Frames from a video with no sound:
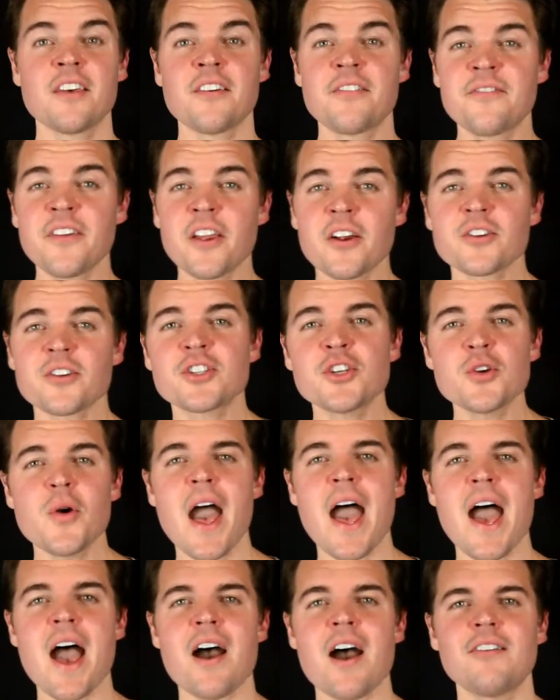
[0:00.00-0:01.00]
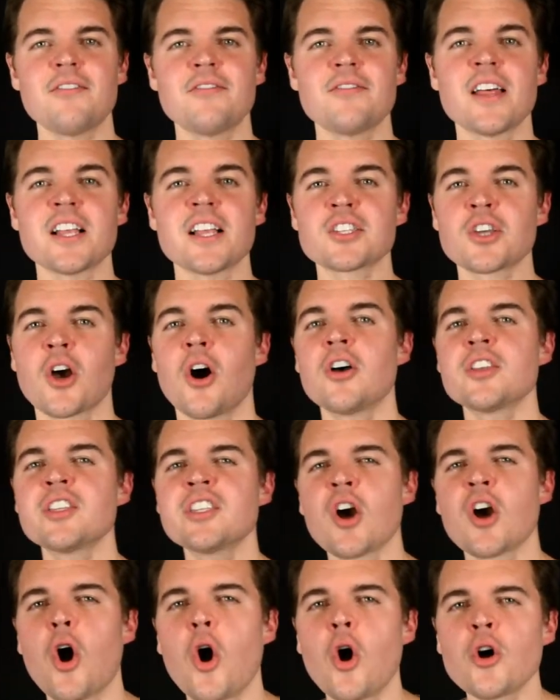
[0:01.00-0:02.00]
The fears you have that's
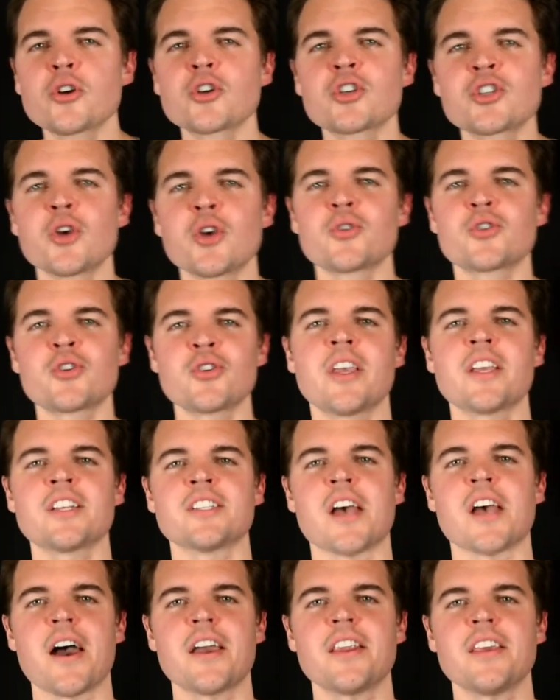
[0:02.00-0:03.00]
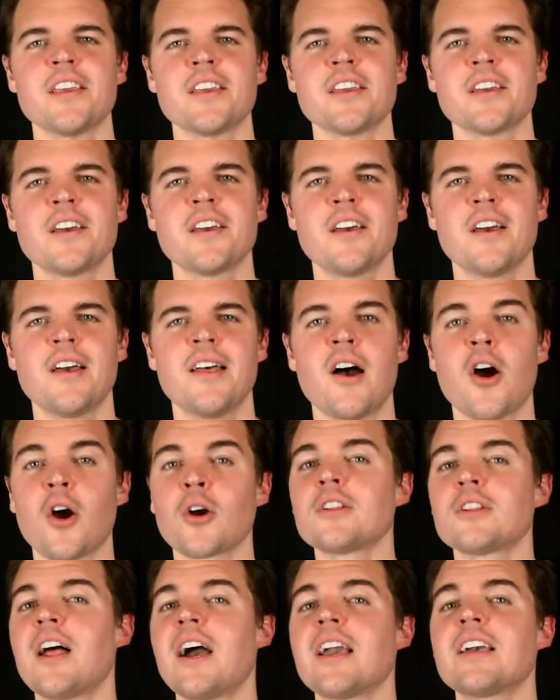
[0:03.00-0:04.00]
causing all your social anxiety
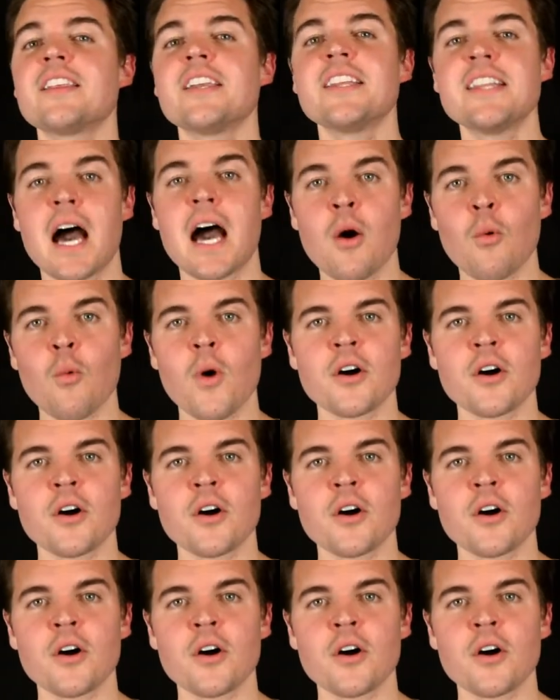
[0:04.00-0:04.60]
are likely not